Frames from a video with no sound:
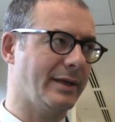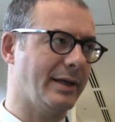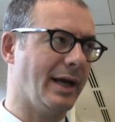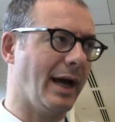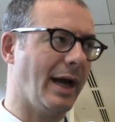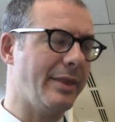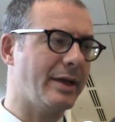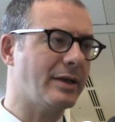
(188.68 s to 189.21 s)
Yeah,
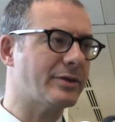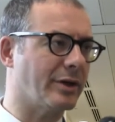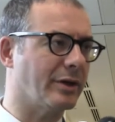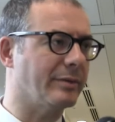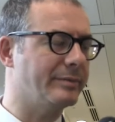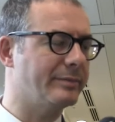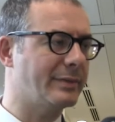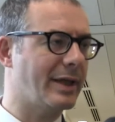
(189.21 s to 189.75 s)
I think so.
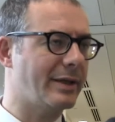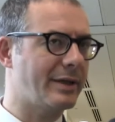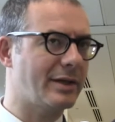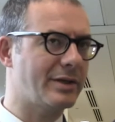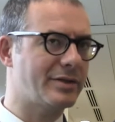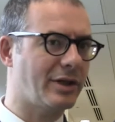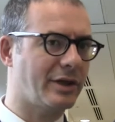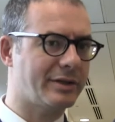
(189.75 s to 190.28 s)
I think
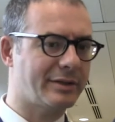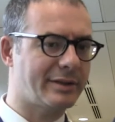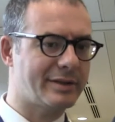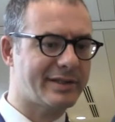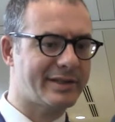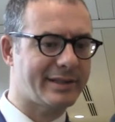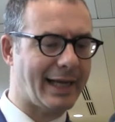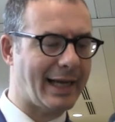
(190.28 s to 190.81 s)
it's not the
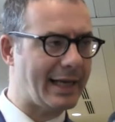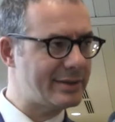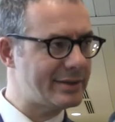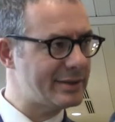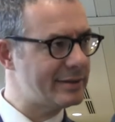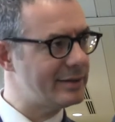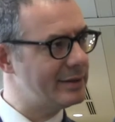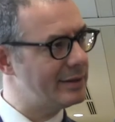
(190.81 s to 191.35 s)

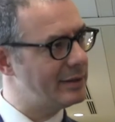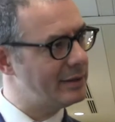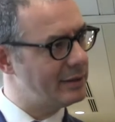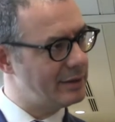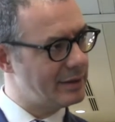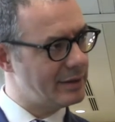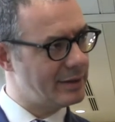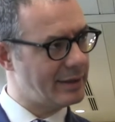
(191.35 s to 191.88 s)
size
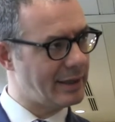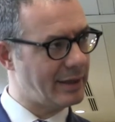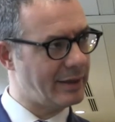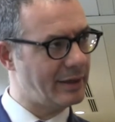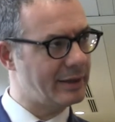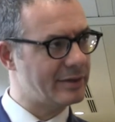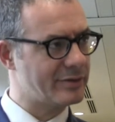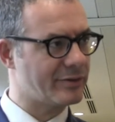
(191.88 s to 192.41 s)
that
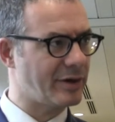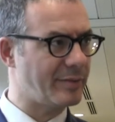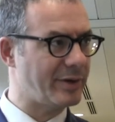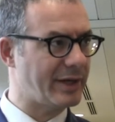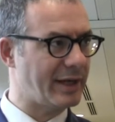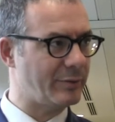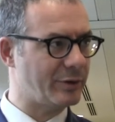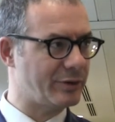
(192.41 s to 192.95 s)
can
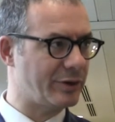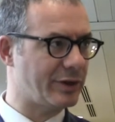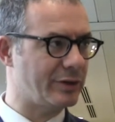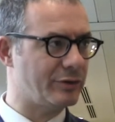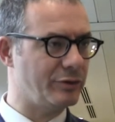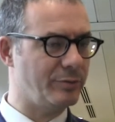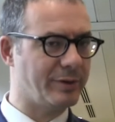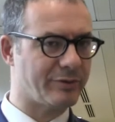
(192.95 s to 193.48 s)
discriminate what you can
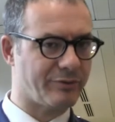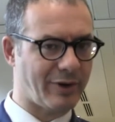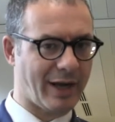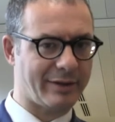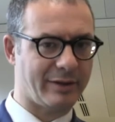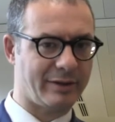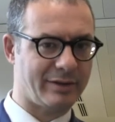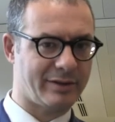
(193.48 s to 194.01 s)
do, but
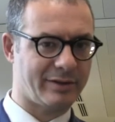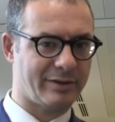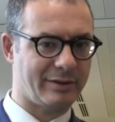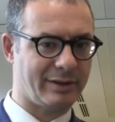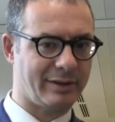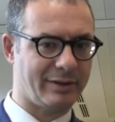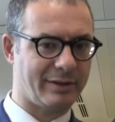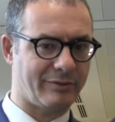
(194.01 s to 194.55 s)
rather
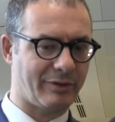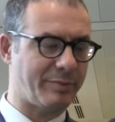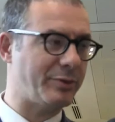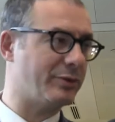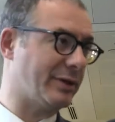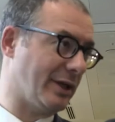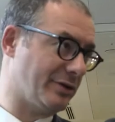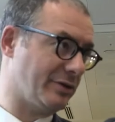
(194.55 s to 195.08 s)
the
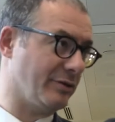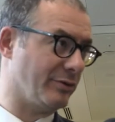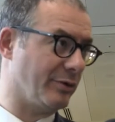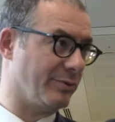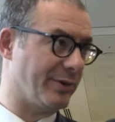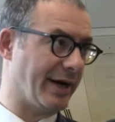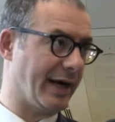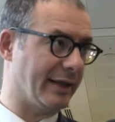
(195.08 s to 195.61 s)
reputation of your
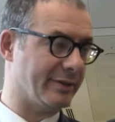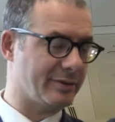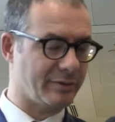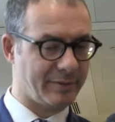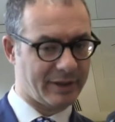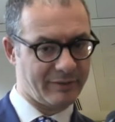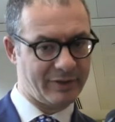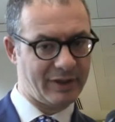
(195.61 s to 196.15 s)
brand. So,
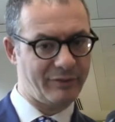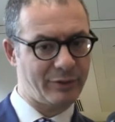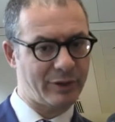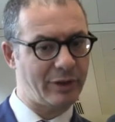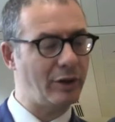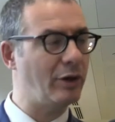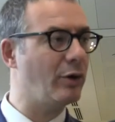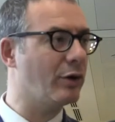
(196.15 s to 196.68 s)
but even if you're
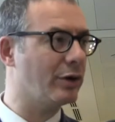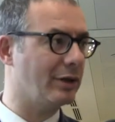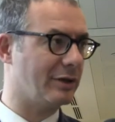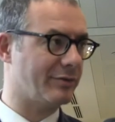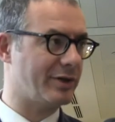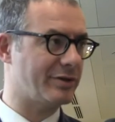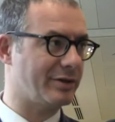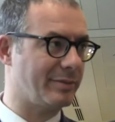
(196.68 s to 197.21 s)
a local, a
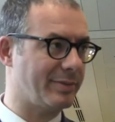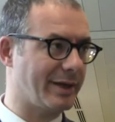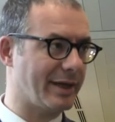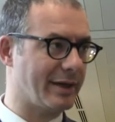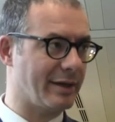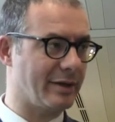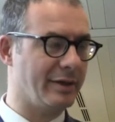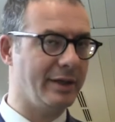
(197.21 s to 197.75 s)
regional
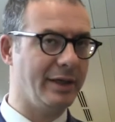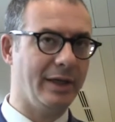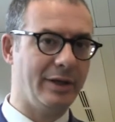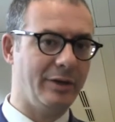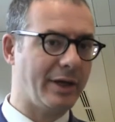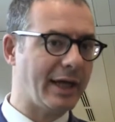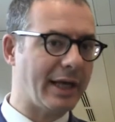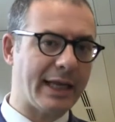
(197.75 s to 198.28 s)
player,
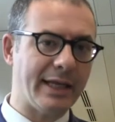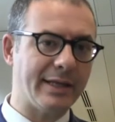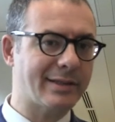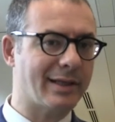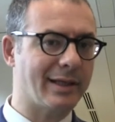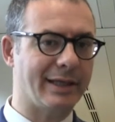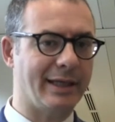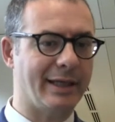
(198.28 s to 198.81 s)
you can
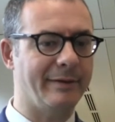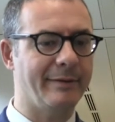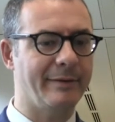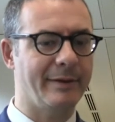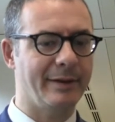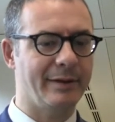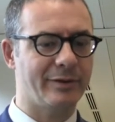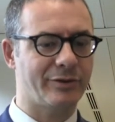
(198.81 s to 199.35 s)
easily
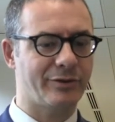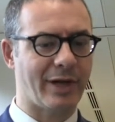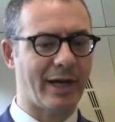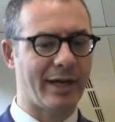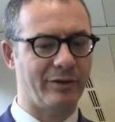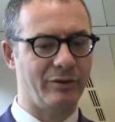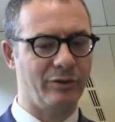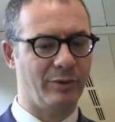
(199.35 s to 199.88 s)
try
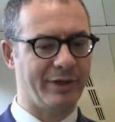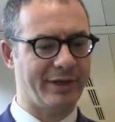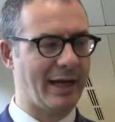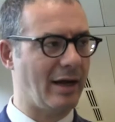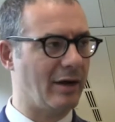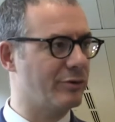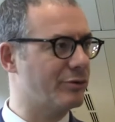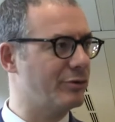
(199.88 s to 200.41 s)
and do what
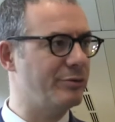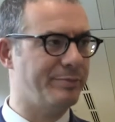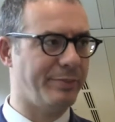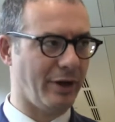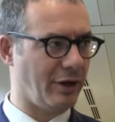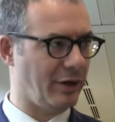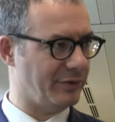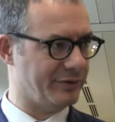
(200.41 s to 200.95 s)
now
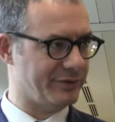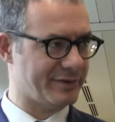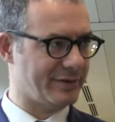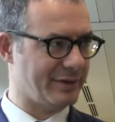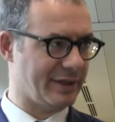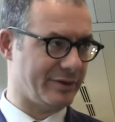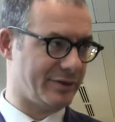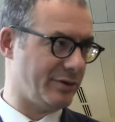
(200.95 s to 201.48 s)
Groupon
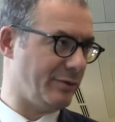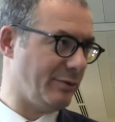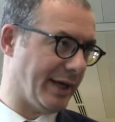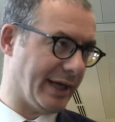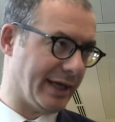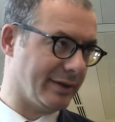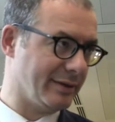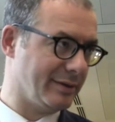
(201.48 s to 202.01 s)
is
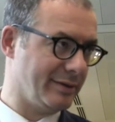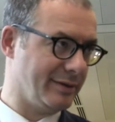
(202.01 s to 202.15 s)
doing.